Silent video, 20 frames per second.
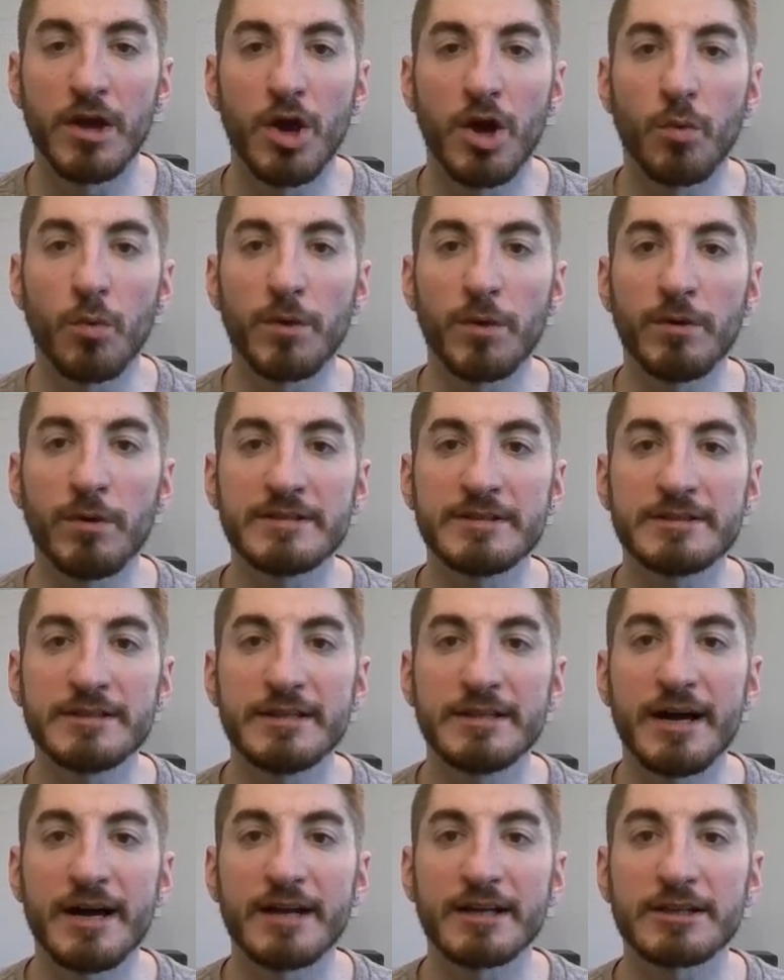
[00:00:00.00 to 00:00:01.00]
We want to
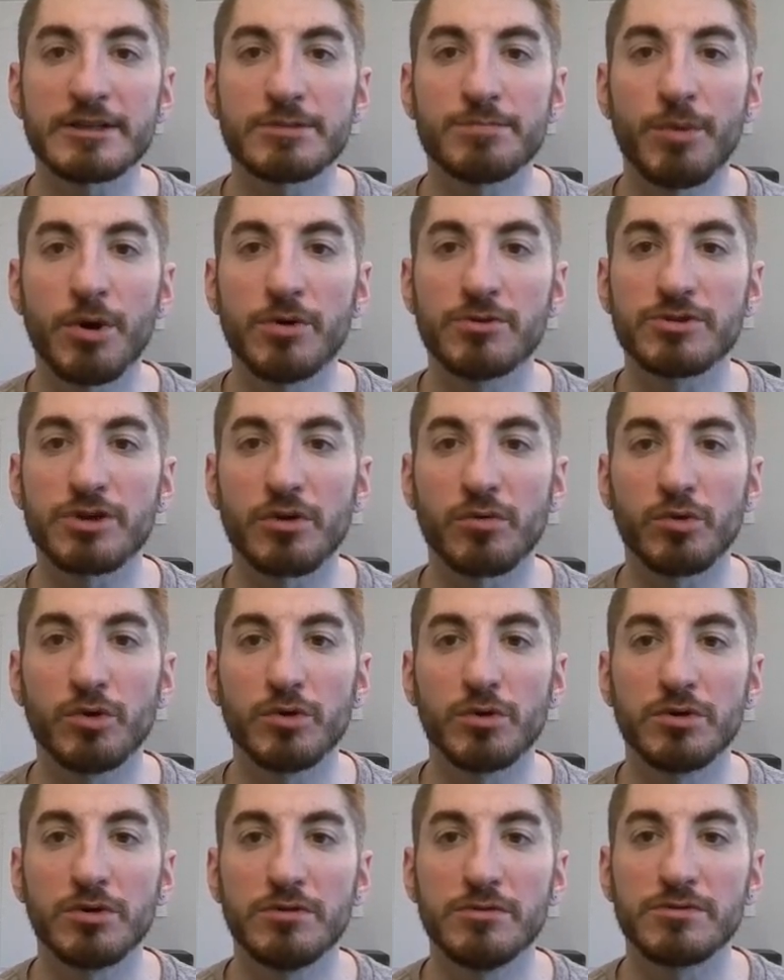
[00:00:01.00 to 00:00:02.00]
not expose our
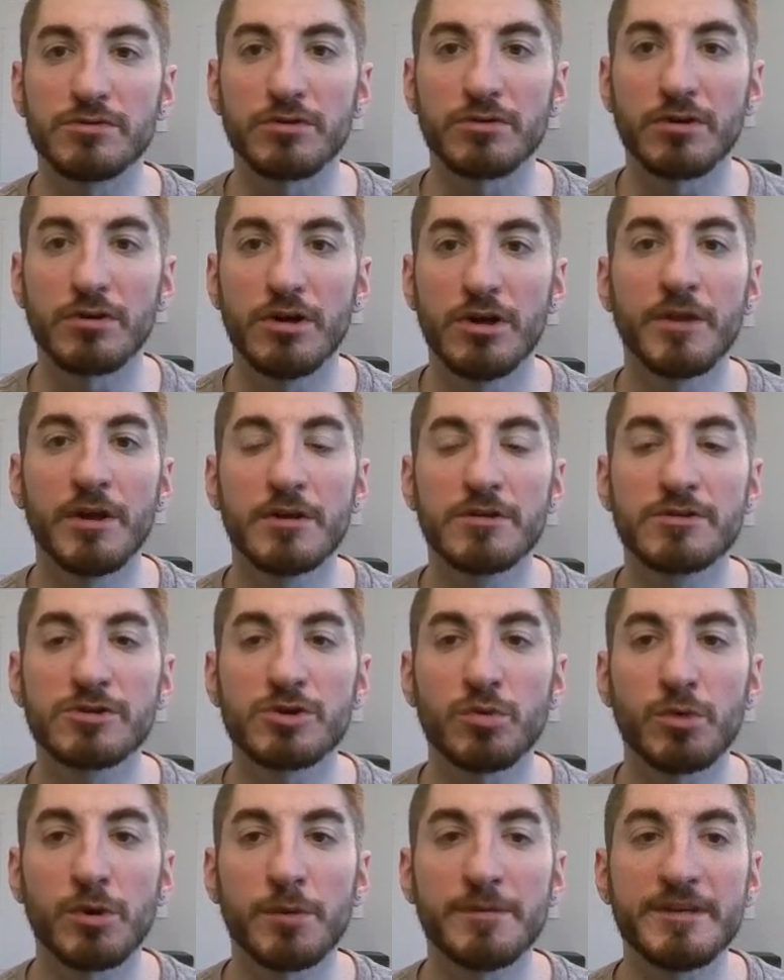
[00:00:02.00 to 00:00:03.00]
root user,
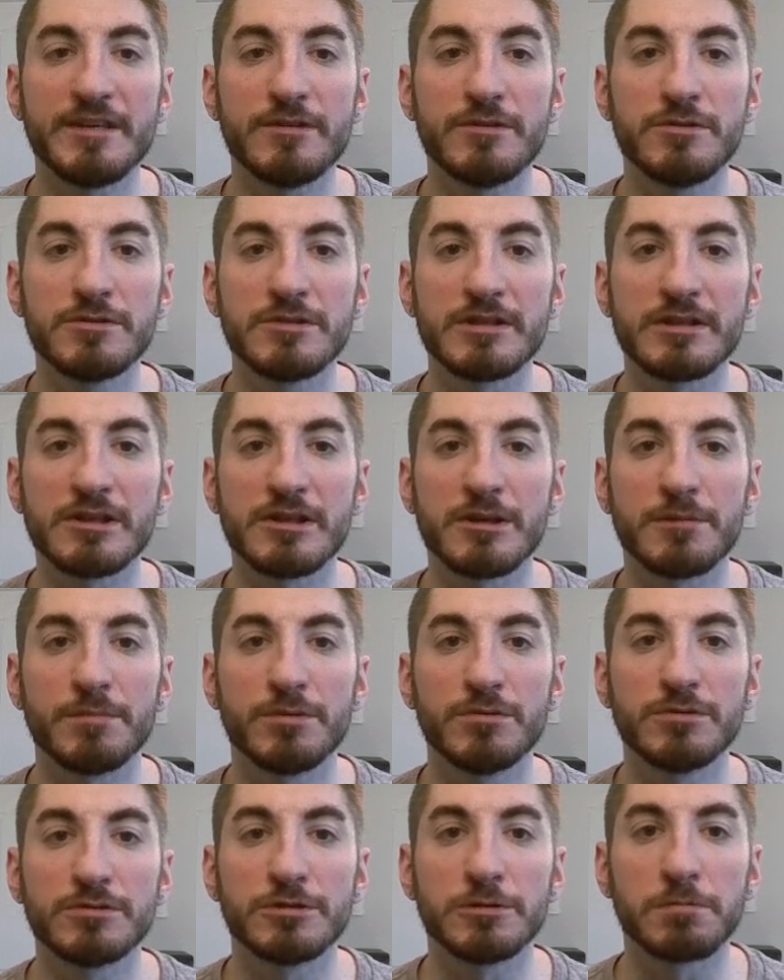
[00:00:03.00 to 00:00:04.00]
so we'll be using the
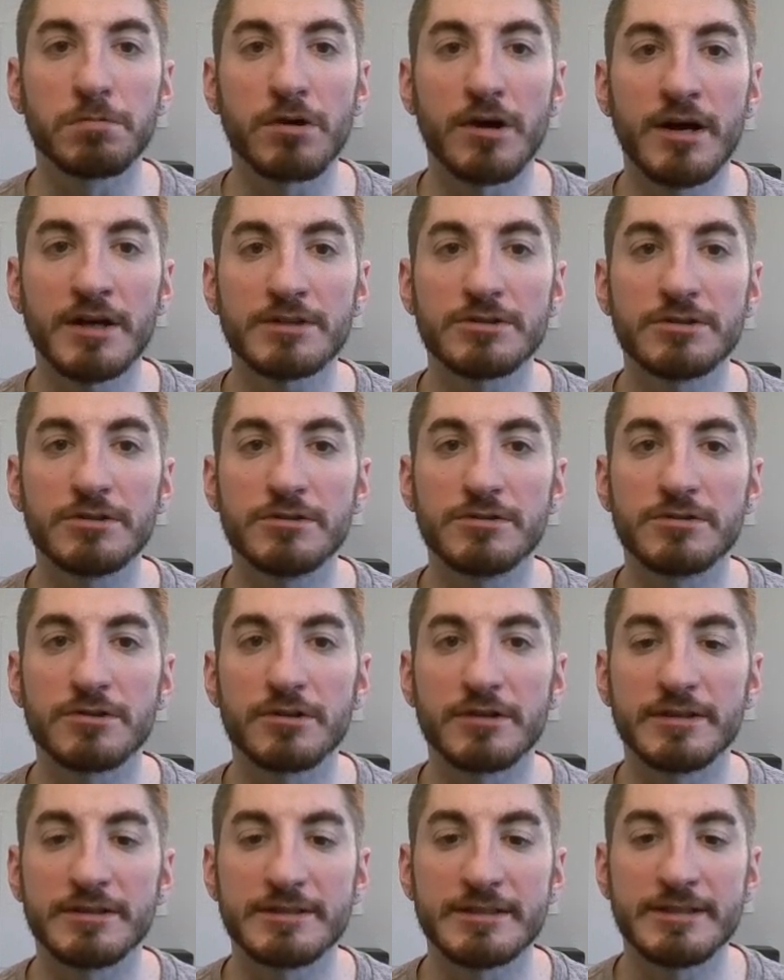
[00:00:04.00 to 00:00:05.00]
Ubuntu Prox
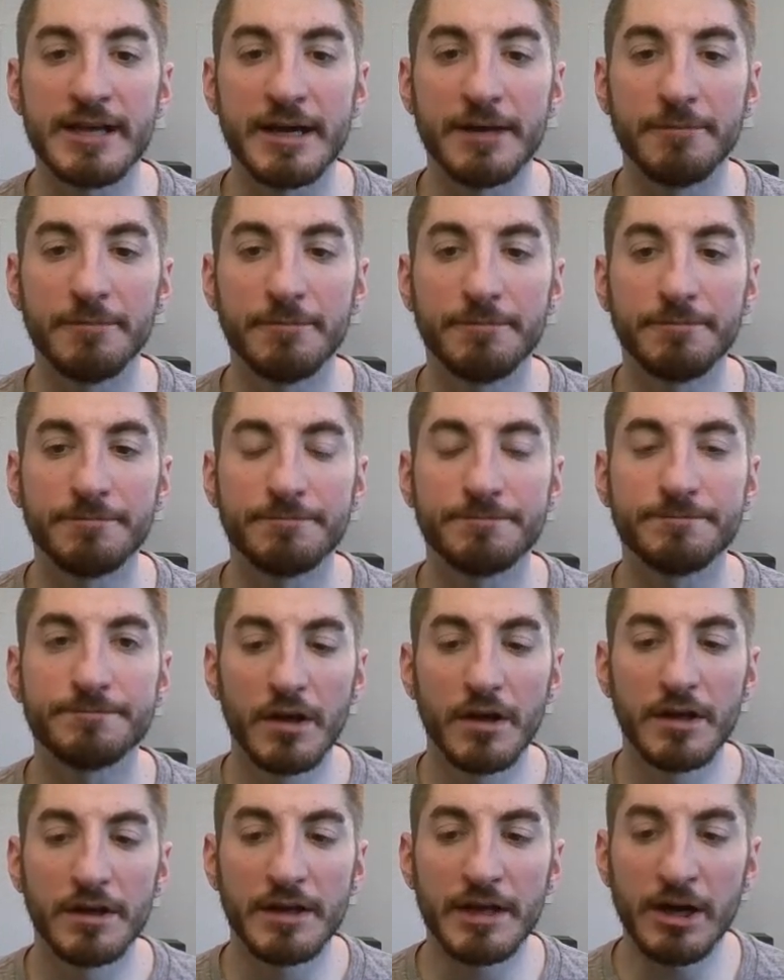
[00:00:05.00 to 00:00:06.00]
user instead.
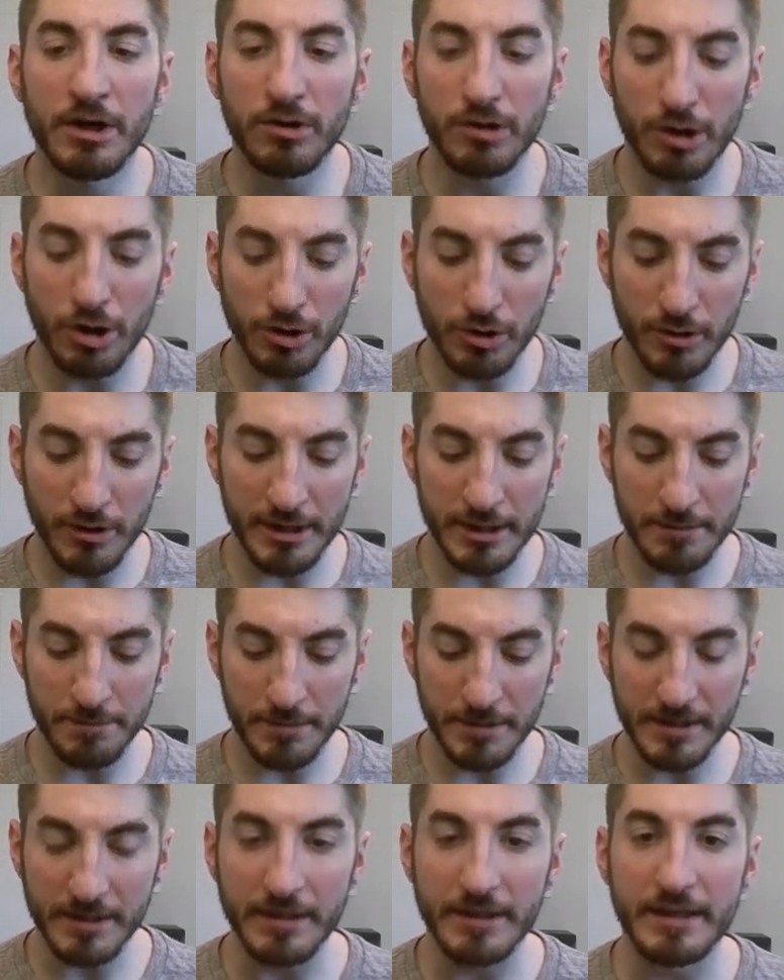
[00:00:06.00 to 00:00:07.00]
Now, I'll go ahead and
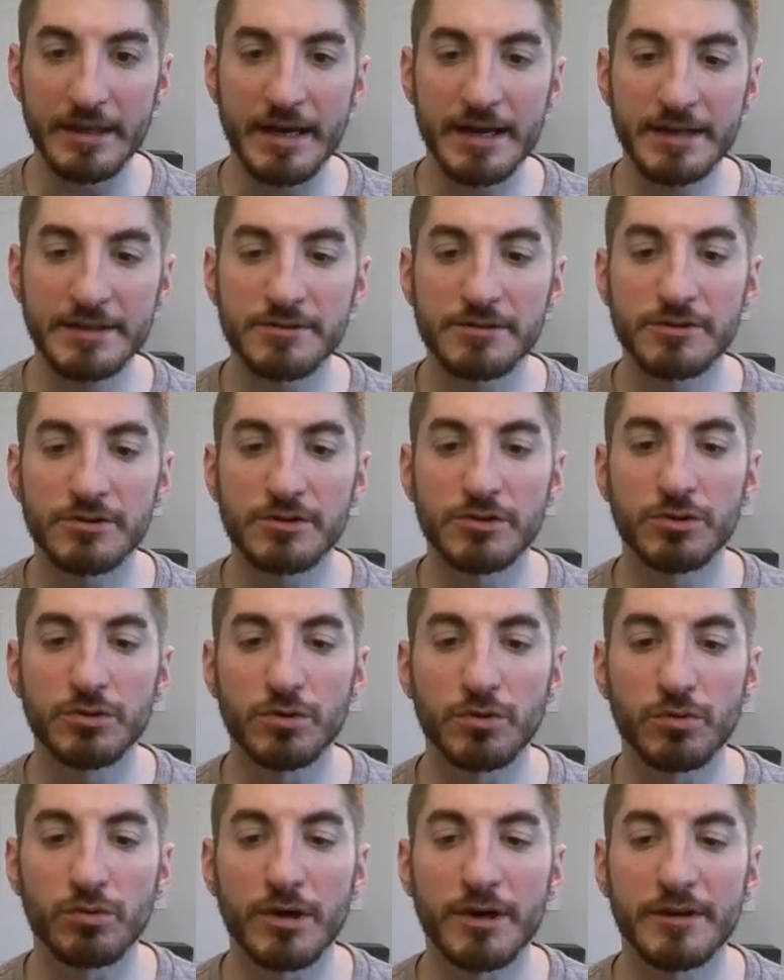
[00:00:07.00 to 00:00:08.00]
pick yes
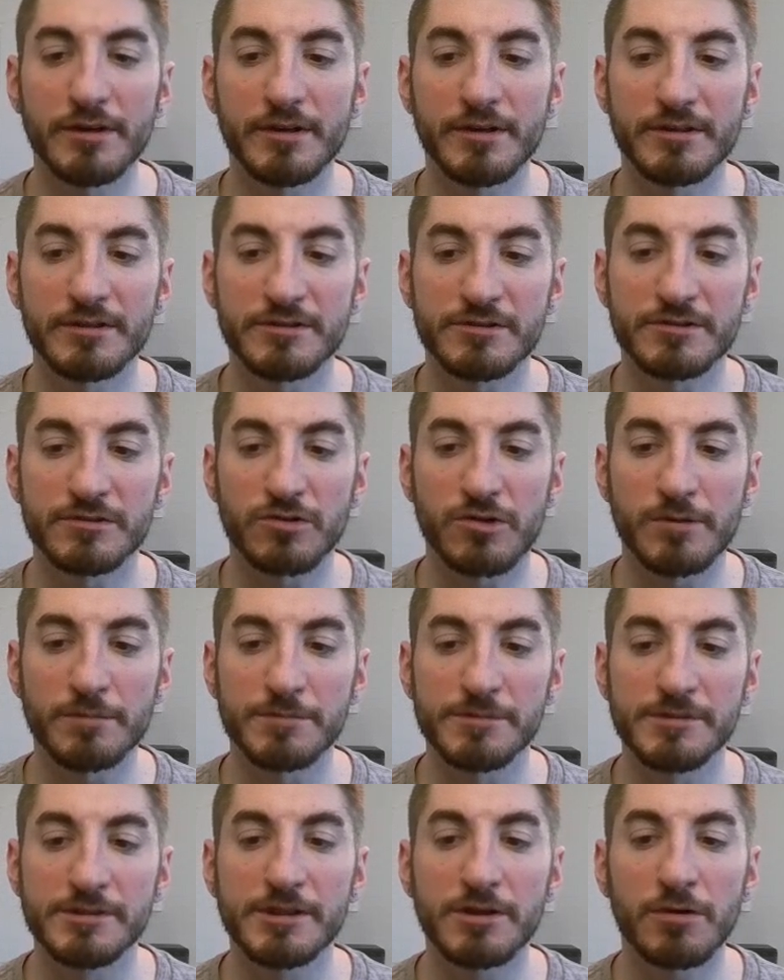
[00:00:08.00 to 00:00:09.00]
to run
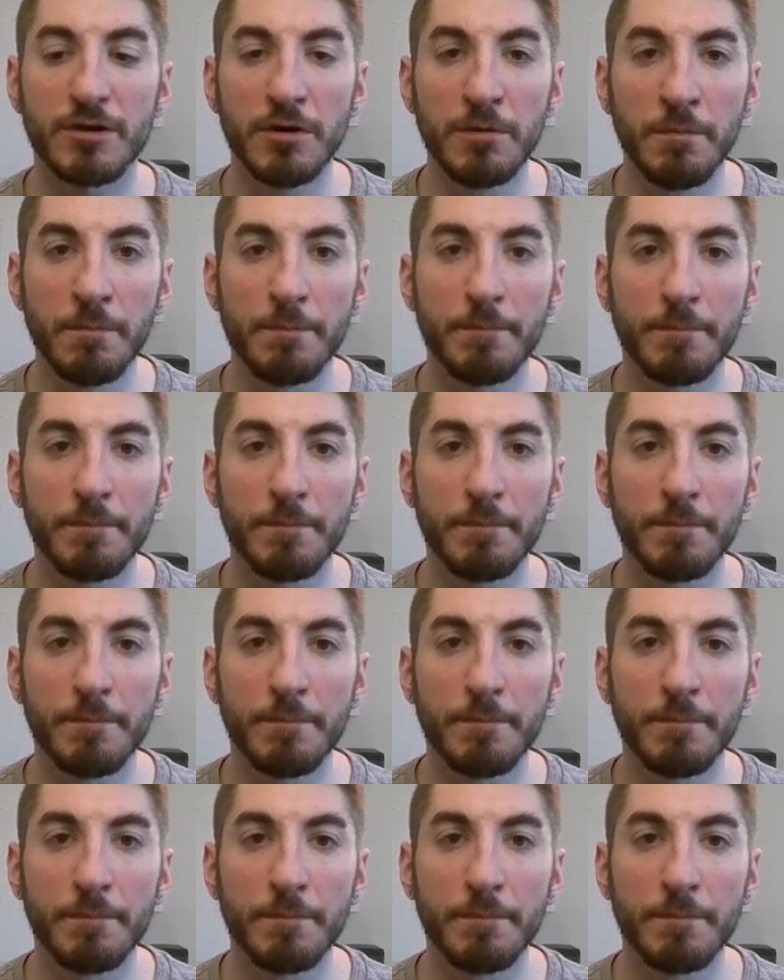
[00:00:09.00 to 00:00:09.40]
script 0.